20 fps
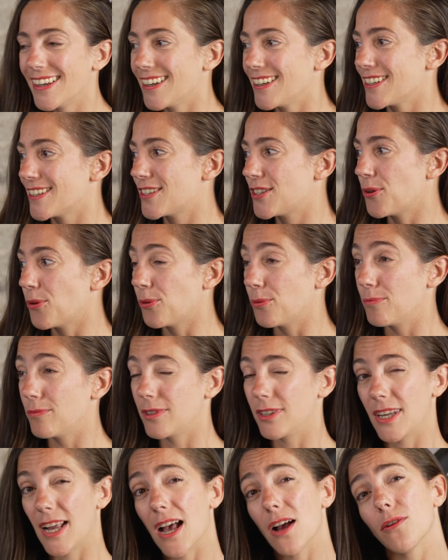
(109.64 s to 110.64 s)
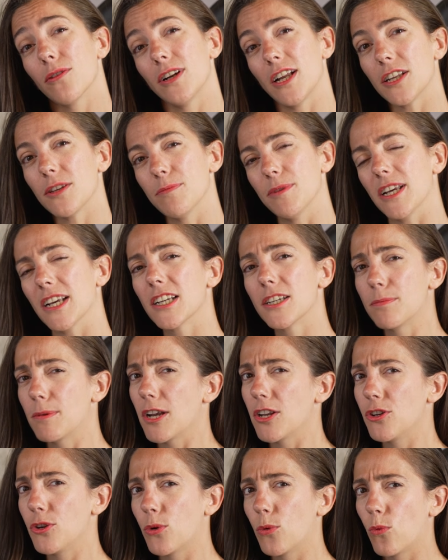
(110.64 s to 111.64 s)
So now let me
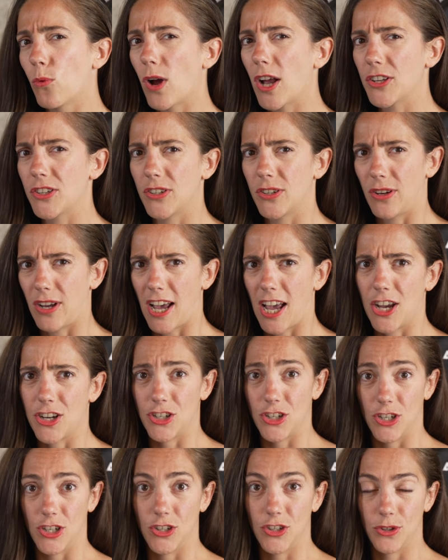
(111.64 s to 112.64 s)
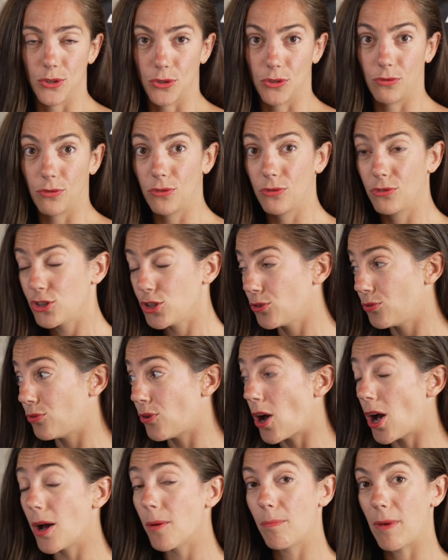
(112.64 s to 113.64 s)
explain you what a hash is useful
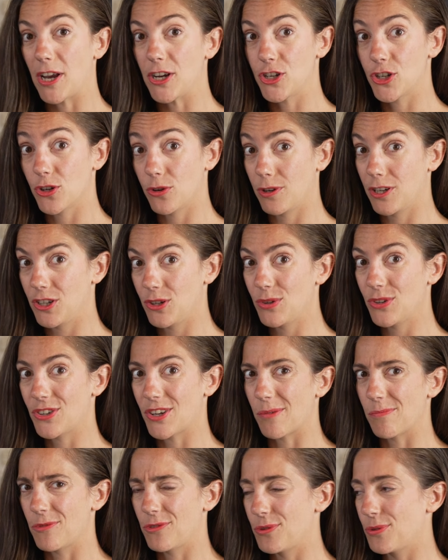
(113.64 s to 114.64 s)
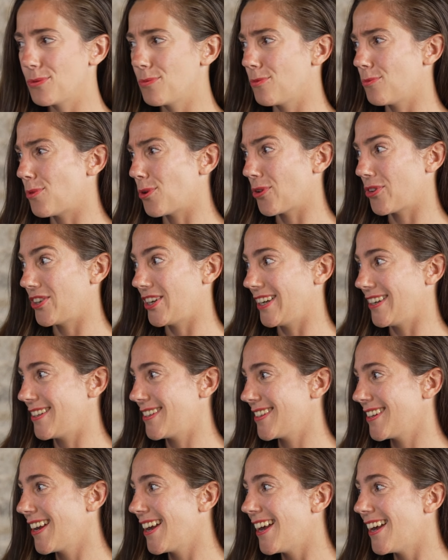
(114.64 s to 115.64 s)
for by showing you some few more
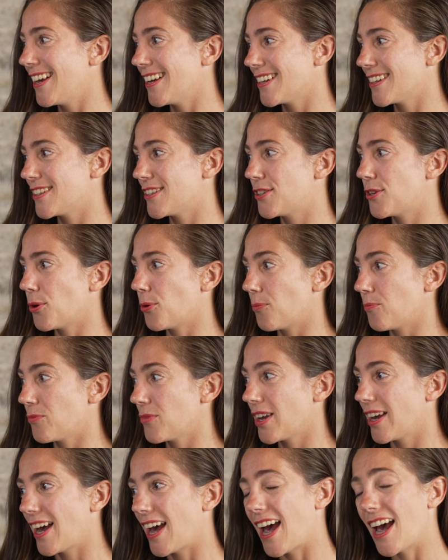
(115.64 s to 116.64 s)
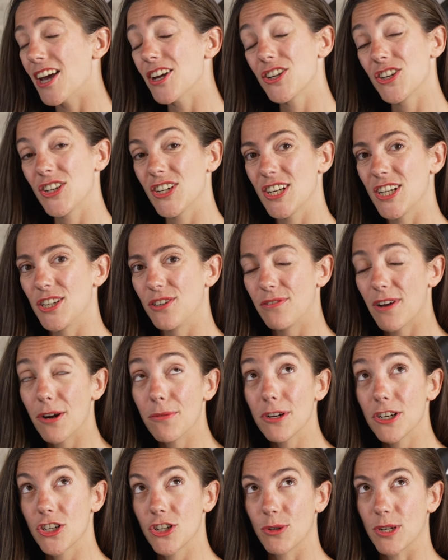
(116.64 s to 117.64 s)
things. So hash is
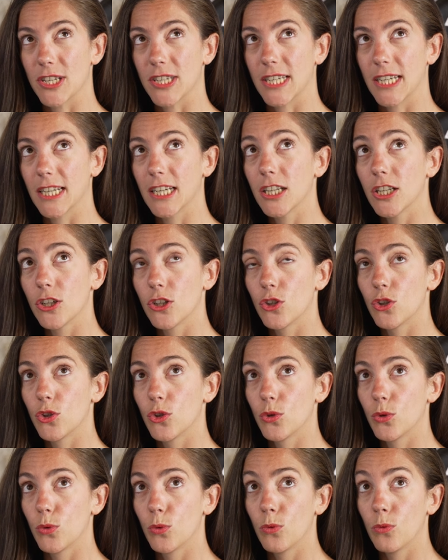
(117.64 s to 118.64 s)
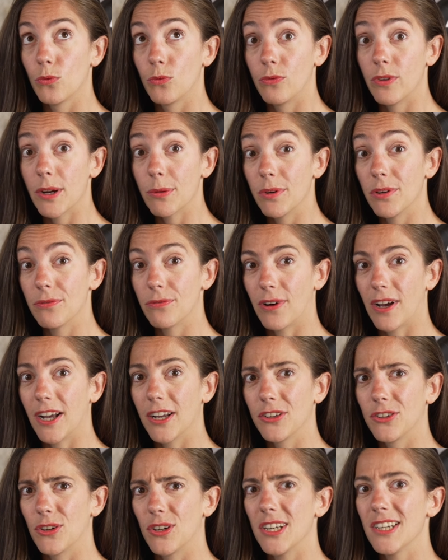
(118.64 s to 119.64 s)
very interesting to
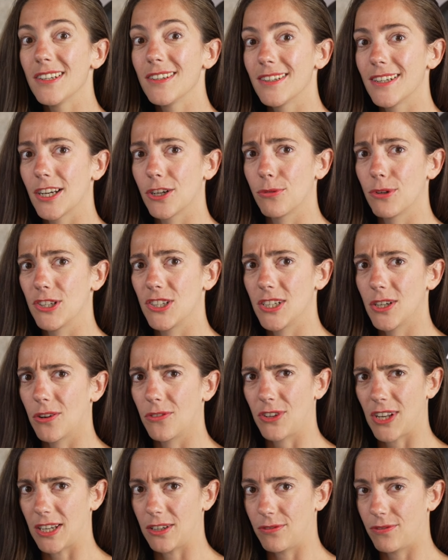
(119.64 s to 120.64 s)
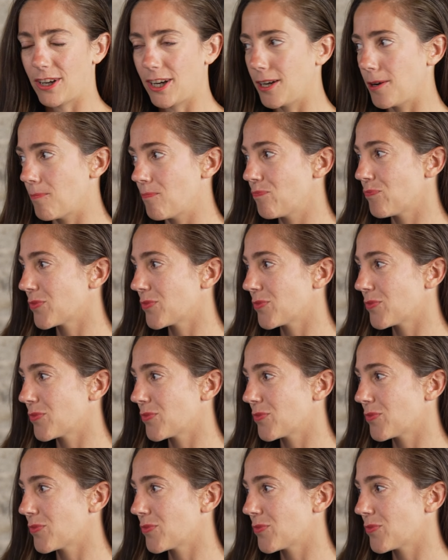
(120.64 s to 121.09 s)
verify the integrity of that file.